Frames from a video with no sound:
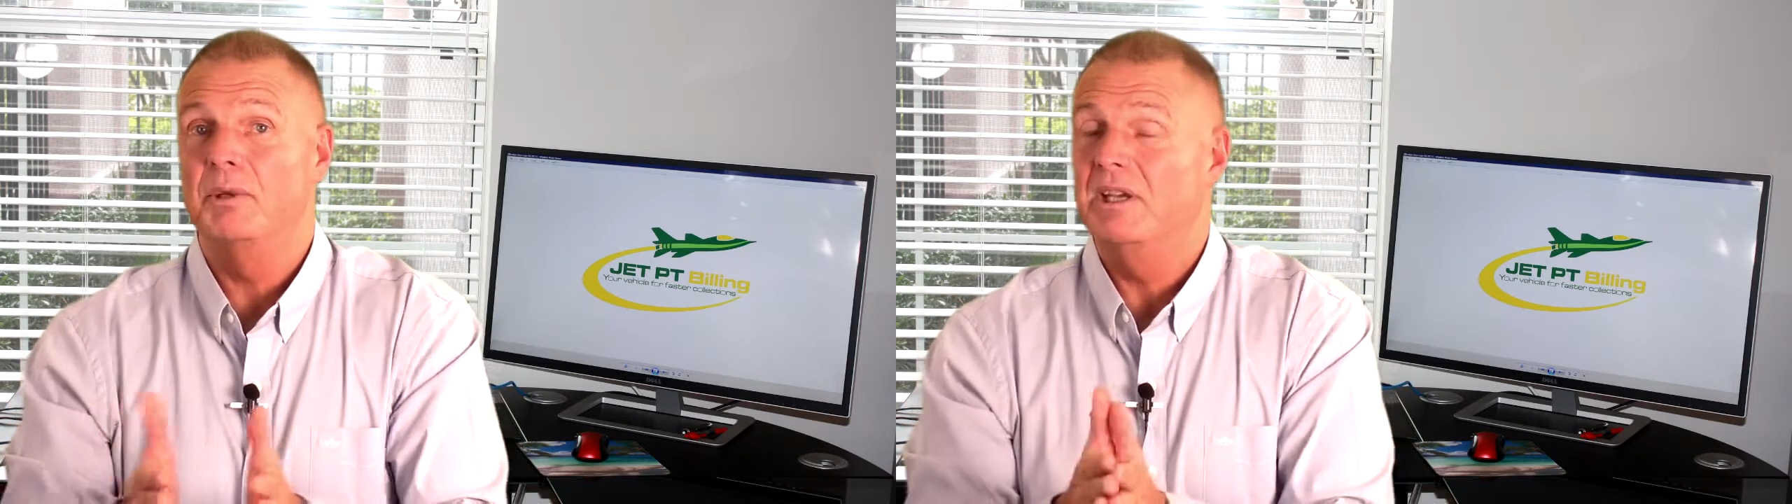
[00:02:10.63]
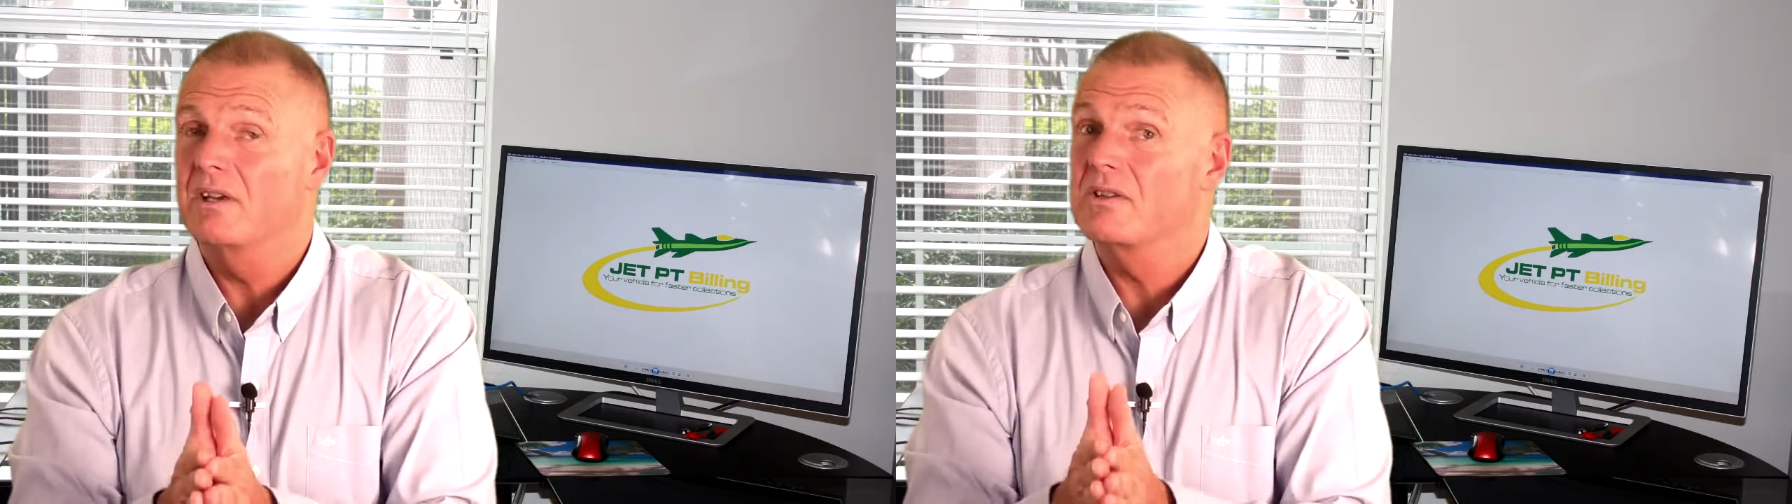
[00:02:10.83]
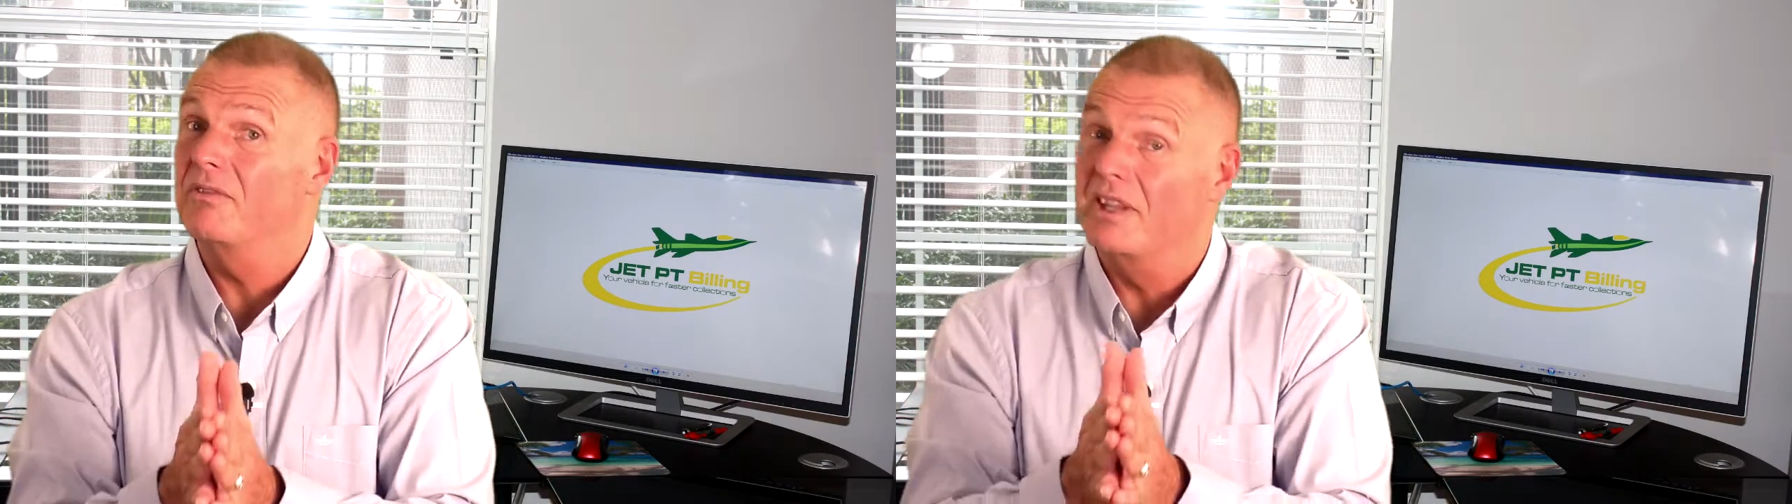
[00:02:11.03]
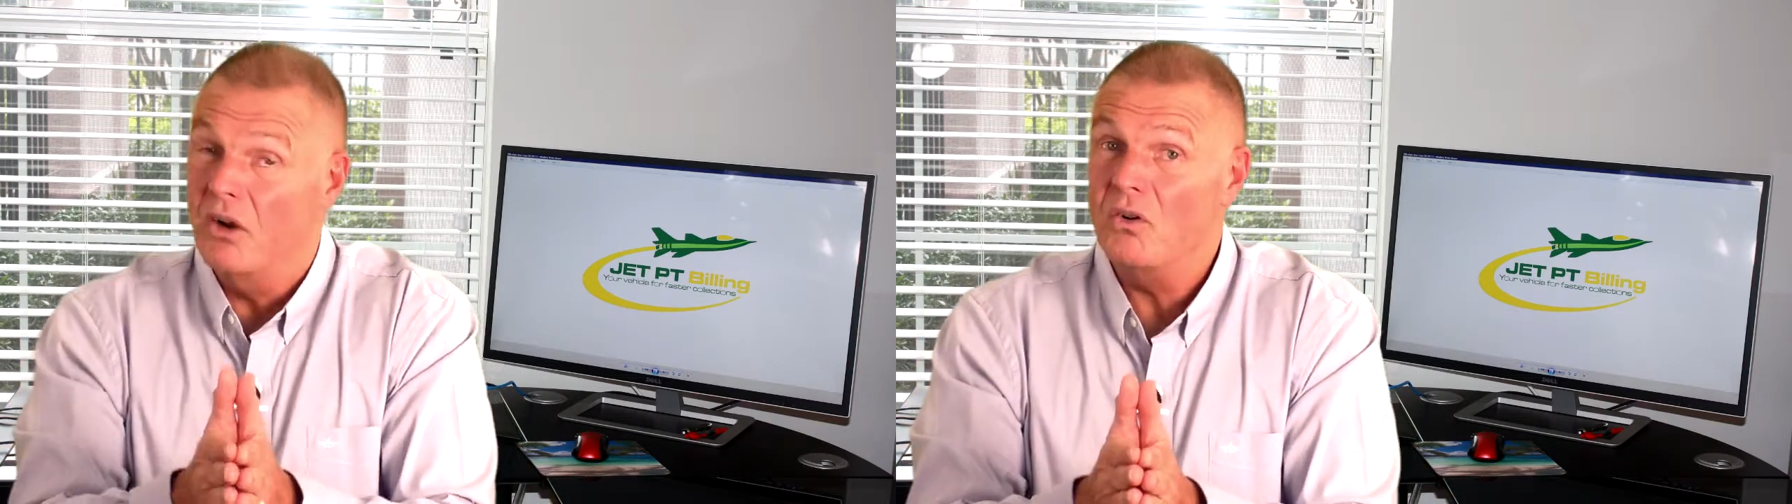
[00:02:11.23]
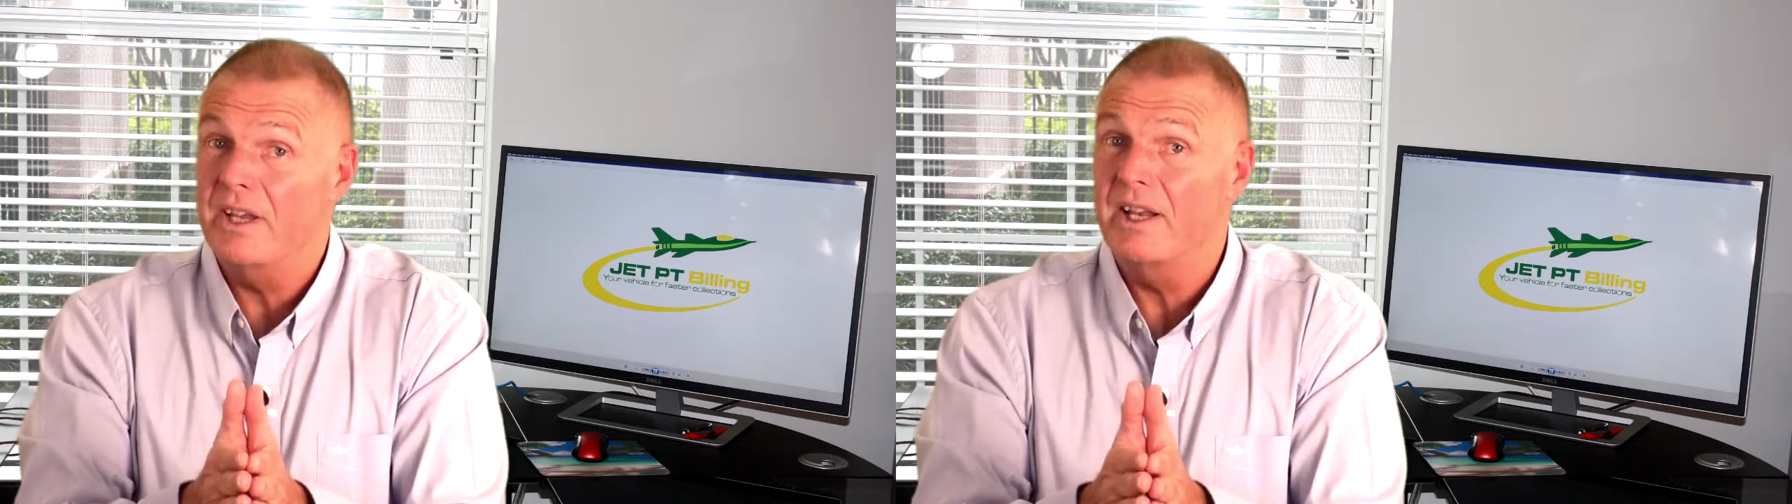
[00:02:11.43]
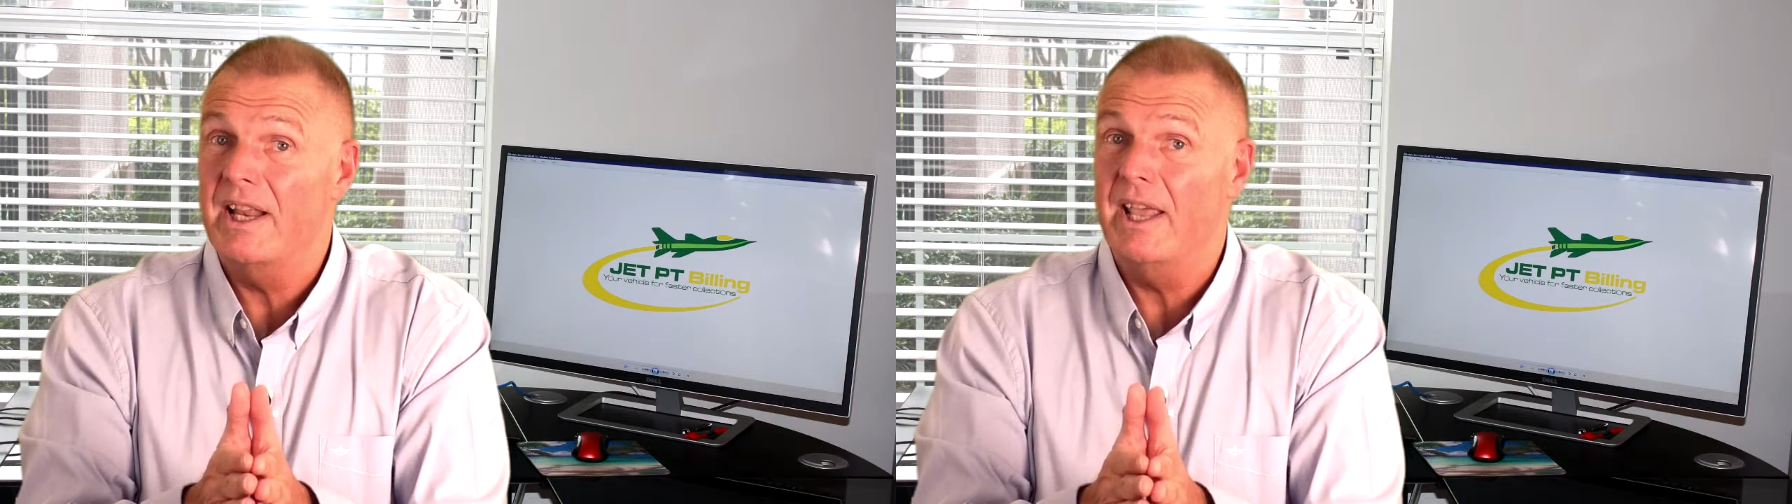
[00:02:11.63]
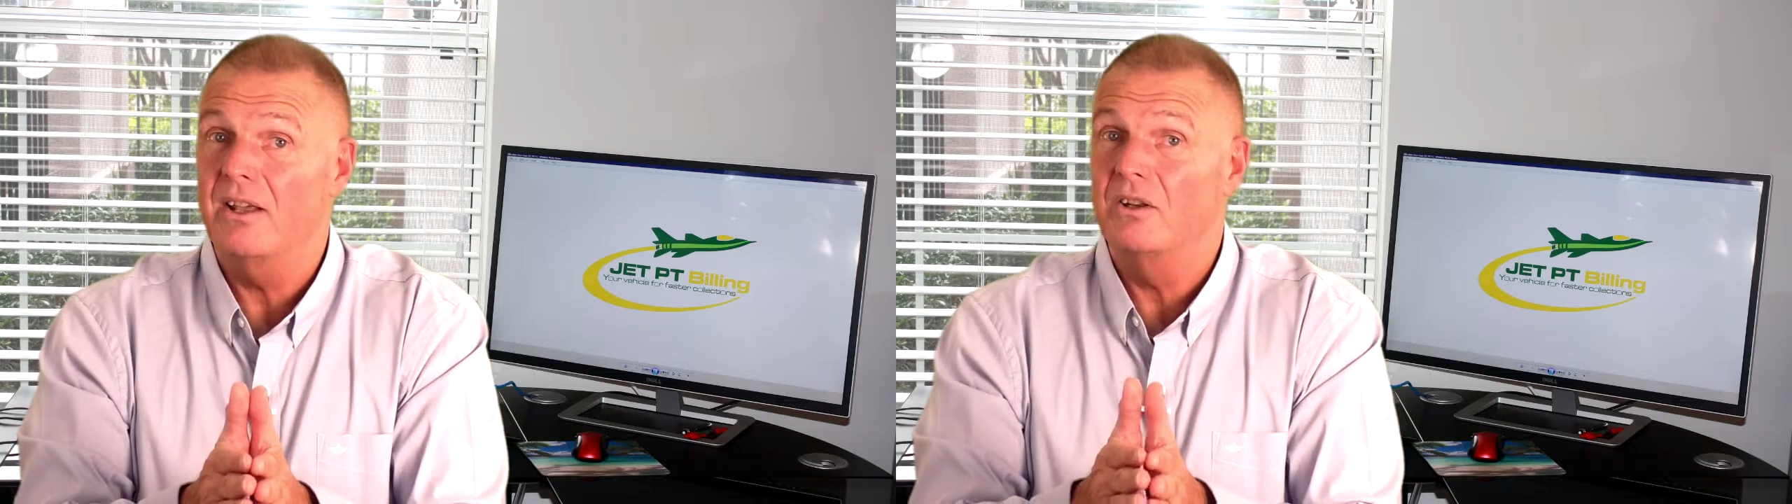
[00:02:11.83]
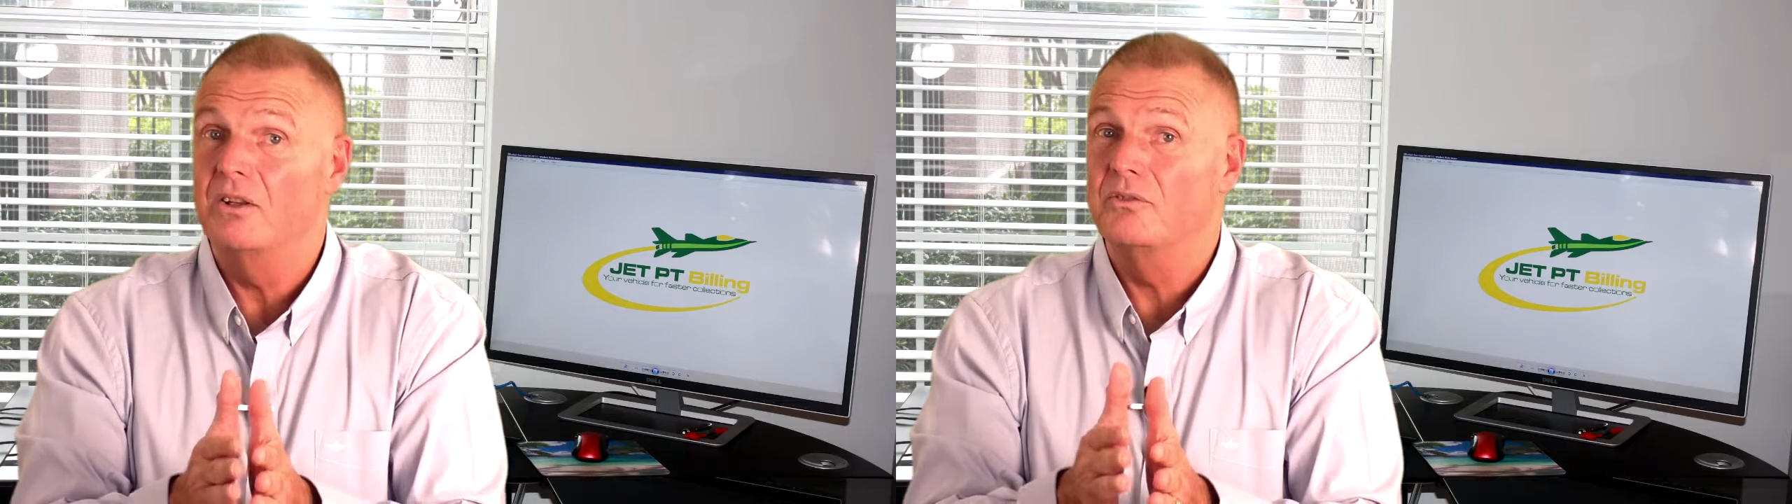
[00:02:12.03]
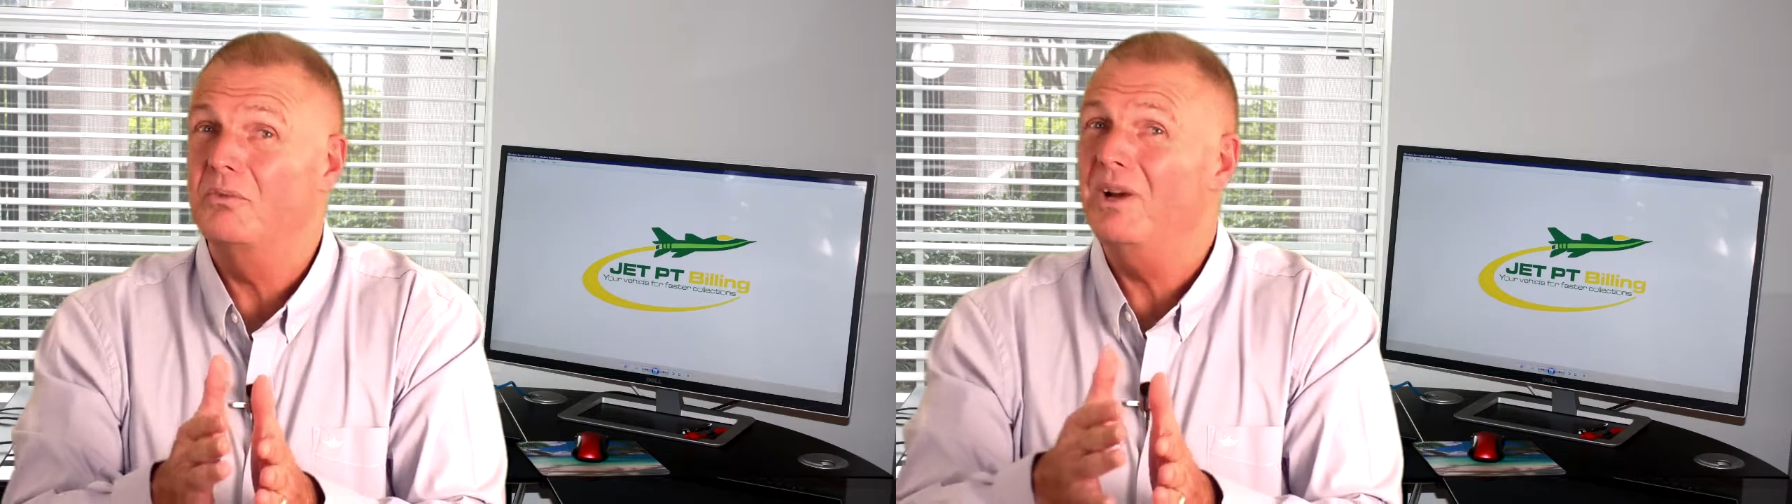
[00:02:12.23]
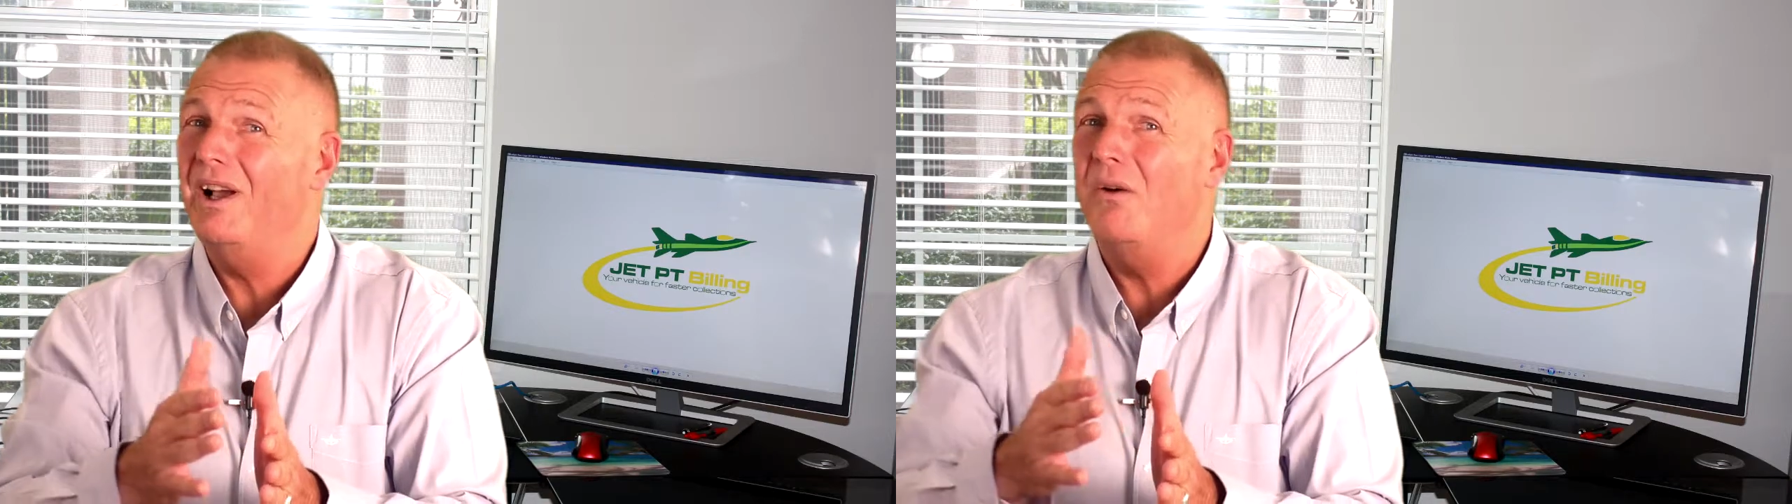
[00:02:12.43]
because if they don't get it handled,
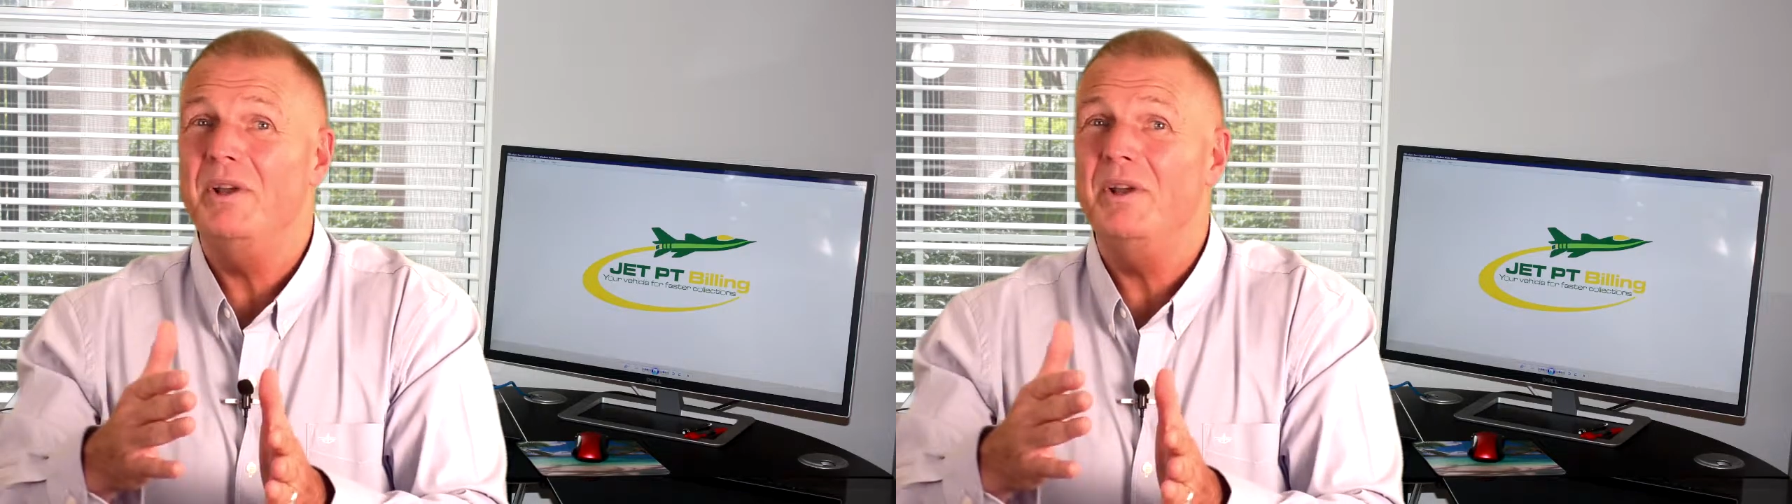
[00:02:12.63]
well,